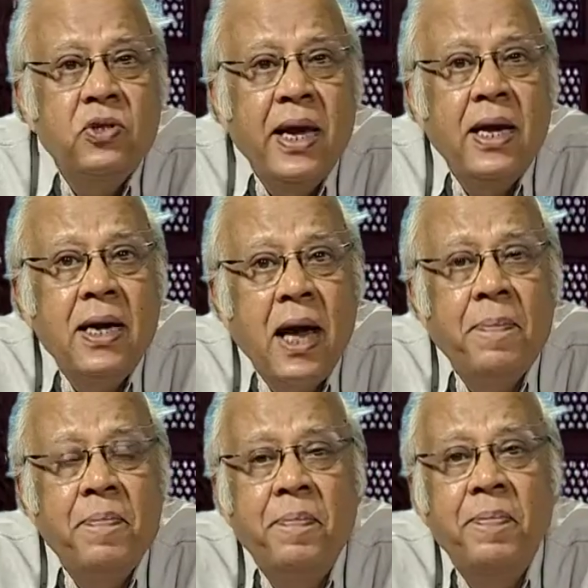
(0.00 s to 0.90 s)
taken
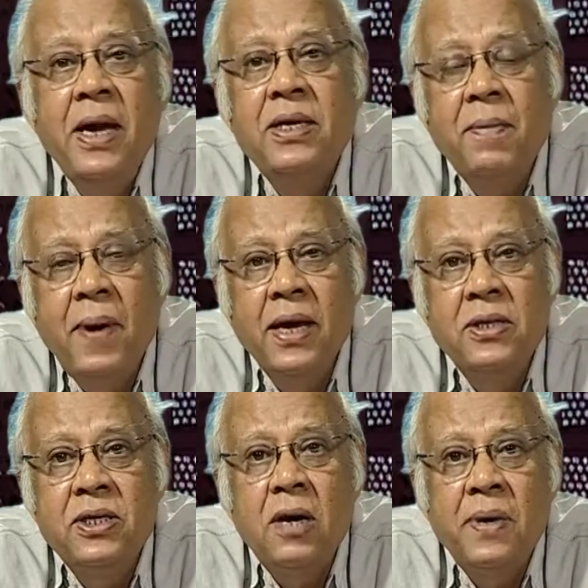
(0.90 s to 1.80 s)
up later by
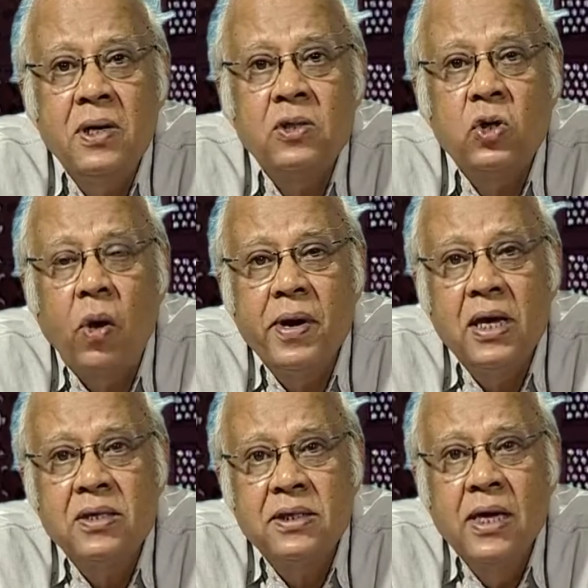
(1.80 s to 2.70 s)
German
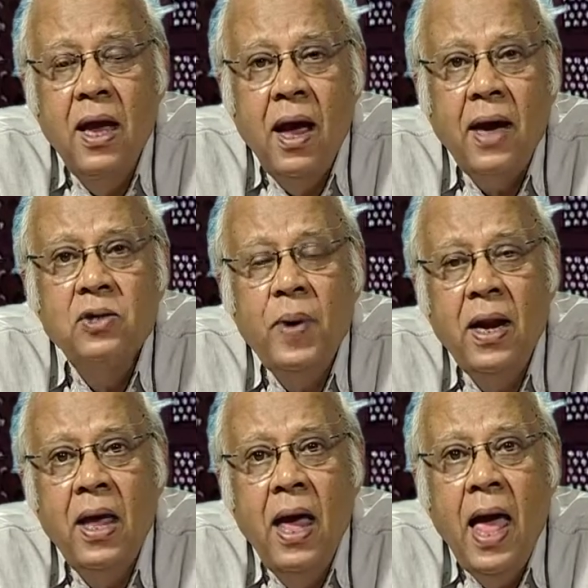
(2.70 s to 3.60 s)
historians as
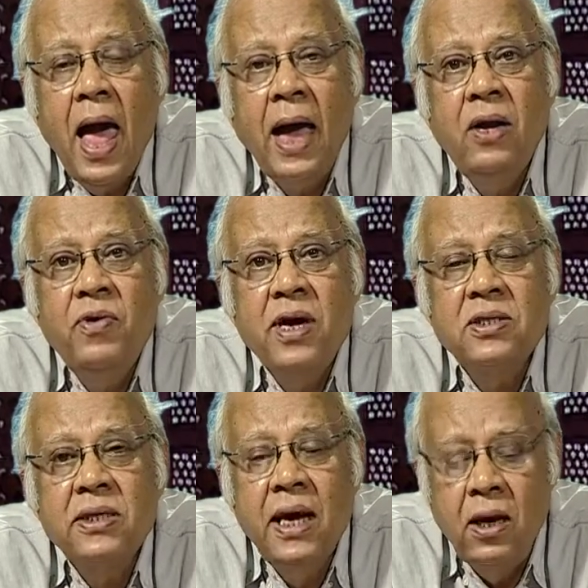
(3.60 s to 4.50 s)
well.
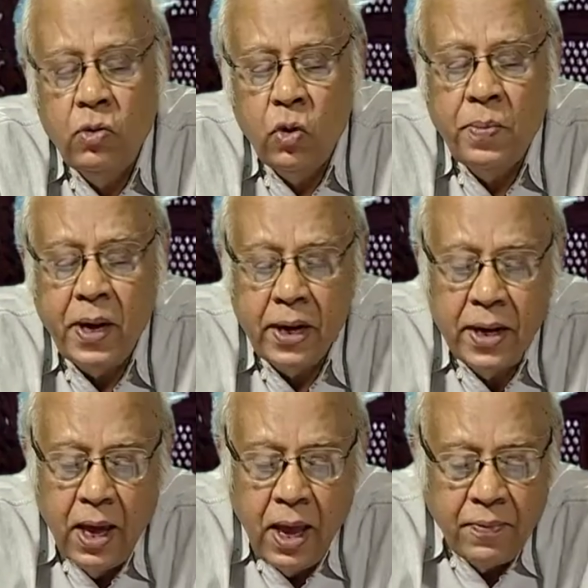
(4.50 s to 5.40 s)
Andreas Hillgruber,
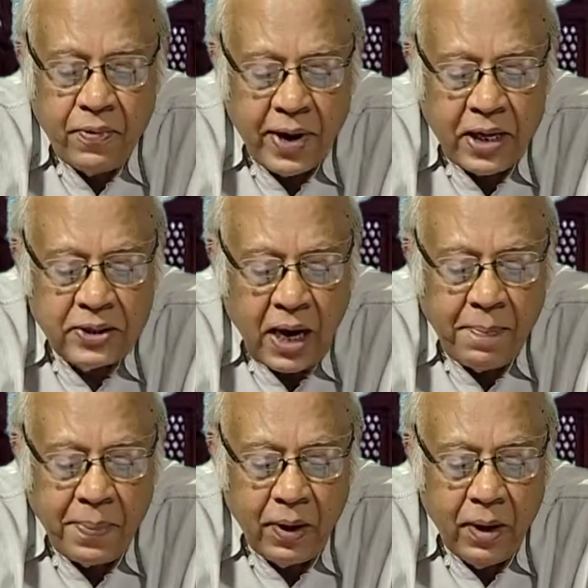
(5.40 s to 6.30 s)
for
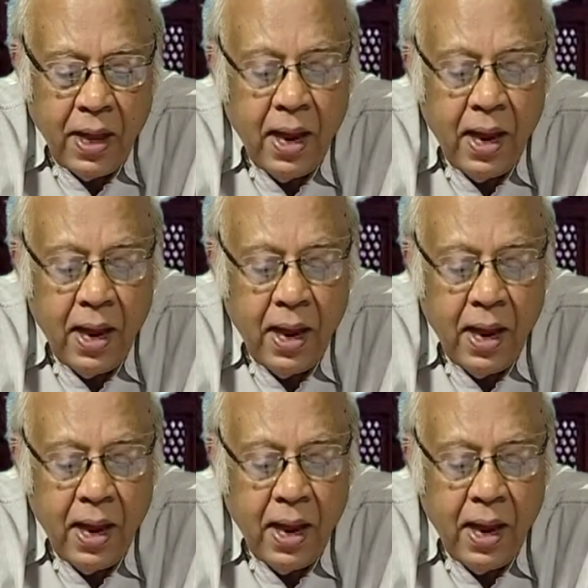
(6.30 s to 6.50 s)
example,